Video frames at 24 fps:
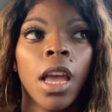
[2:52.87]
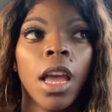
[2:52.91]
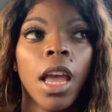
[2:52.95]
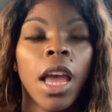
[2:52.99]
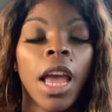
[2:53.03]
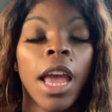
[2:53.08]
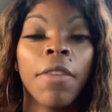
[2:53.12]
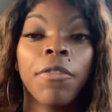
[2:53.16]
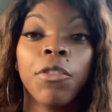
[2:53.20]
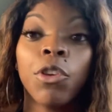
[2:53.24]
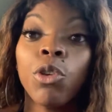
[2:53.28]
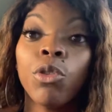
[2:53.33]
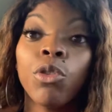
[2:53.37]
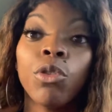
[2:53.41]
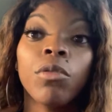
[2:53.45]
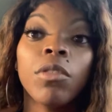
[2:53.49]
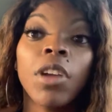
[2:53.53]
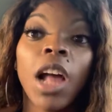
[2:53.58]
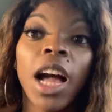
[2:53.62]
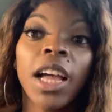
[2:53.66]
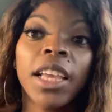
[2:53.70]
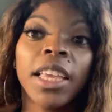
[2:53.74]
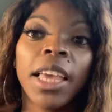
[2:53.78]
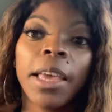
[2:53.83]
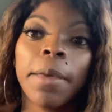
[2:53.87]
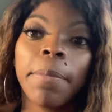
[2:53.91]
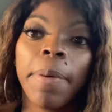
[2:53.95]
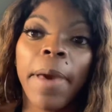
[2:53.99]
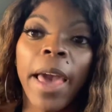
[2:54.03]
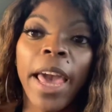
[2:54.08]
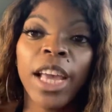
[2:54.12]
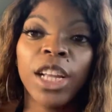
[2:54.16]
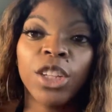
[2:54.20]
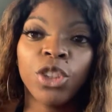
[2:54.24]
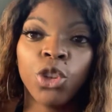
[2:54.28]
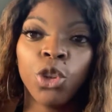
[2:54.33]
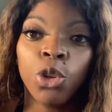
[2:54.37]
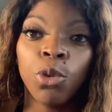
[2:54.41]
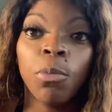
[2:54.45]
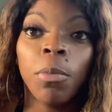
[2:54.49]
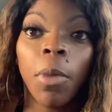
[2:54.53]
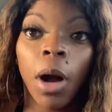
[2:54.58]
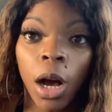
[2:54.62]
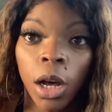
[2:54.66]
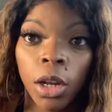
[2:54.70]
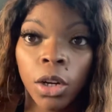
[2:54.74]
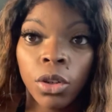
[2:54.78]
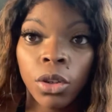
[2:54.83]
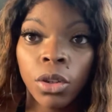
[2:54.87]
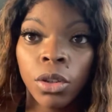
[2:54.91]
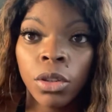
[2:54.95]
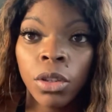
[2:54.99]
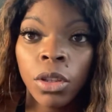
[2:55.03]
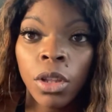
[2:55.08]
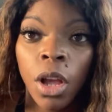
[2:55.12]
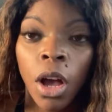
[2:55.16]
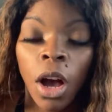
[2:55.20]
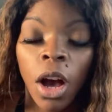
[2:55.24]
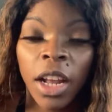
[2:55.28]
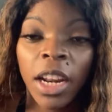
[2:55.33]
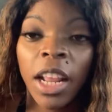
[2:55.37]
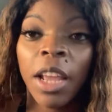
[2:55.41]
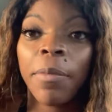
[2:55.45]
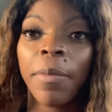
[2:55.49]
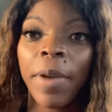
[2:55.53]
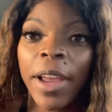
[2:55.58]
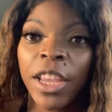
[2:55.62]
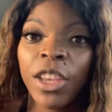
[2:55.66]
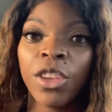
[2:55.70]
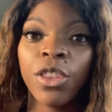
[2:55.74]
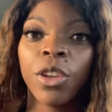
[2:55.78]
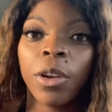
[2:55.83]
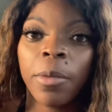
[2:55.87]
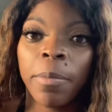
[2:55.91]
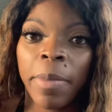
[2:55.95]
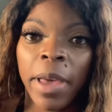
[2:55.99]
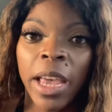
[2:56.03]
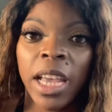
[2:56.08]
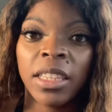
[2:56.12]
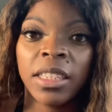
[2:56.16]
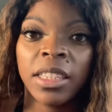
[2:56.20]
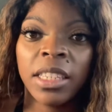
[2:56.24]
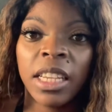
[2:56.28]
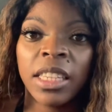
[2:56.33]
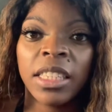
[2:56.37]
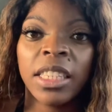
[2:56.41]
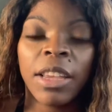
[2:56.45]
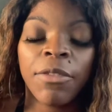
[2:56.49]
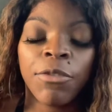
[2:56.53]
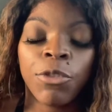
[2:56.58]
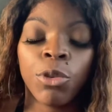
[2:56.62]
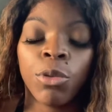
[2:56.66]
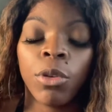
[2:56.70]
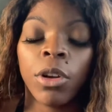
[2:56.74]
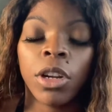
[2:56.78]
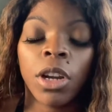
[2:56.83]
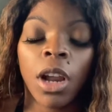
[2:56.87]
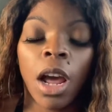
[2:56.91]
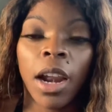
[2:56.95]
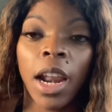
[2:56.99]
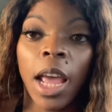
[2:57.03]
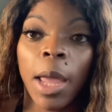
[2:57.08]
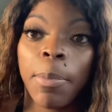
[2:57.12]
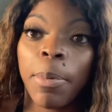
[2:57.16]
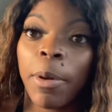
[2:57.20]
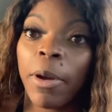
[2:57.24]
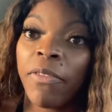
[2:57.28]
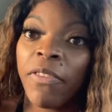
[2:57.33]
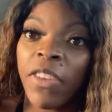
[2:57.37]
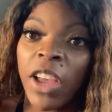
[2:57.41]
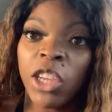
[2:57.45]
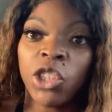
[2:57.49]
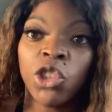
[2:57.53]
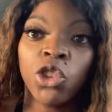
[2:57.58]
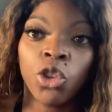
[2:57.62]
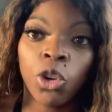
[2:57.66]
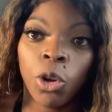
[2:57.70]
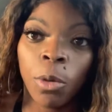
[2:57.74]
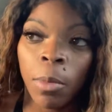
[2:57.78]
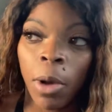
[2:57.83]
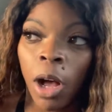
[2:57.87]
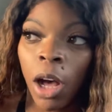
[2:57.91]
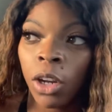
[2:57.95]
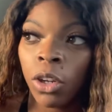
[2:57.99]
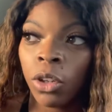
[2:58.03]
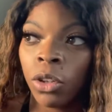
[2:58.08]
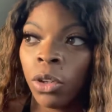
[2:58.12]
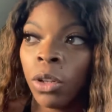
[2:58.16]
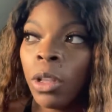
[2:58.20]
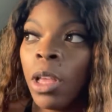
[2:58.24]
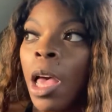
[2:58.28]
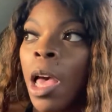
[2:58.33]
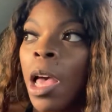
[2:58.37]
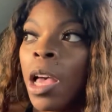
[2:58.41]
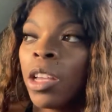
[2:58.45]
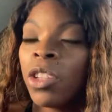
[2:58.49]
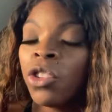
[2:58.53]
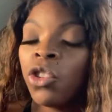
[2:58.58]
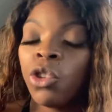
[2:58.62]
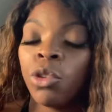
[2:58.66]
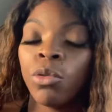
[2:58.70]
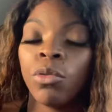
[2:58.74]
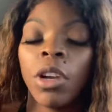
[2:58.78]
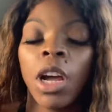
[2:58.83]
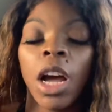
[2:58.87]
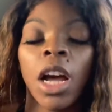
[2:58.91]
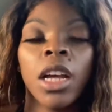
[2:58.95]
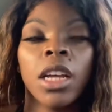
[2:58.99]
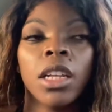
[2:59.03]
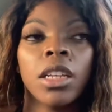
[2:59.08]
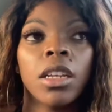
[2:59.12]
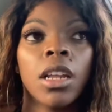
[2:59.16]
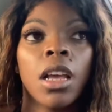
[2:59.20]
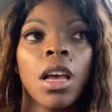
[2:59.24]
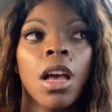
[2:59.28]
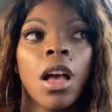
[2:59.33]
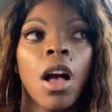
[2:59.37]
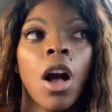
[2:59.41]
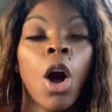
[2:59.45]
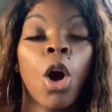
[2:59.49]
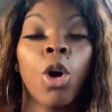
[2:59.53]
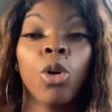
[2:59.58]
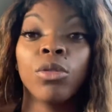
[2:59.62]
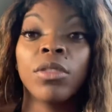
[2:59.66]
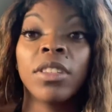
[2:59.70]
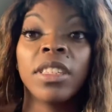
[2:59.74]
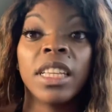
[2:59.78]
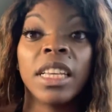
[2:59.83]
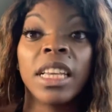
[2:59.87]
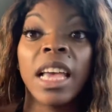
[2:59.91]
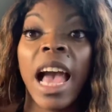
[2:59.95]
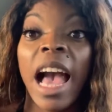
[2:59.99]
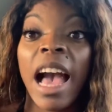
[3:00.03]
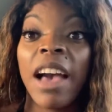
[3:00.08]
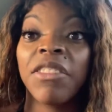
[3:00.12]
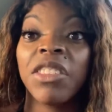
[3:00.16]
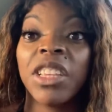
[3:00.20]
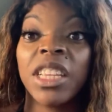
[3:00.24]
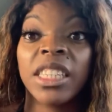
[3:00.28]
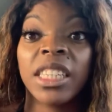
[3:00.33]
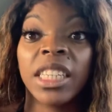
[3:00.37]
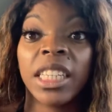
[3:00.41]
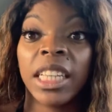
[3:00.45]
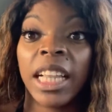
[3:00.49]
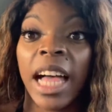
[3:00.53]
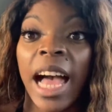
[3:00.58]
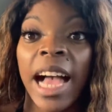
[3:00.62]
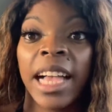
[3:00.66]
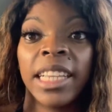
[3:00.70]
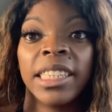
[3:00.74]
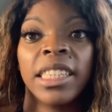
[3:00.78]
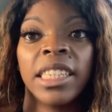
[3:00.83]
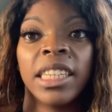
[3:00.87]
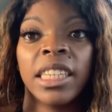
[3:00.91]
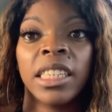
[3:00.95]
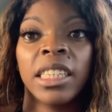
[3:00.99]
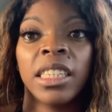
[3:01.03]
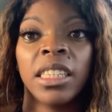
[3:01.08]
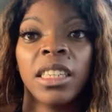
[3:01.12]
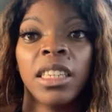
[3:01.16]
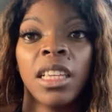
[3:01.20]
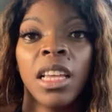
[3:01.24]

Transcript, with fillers: if you do not get paid to model on a regular basis, if you are not a professional model, do not host the have these classes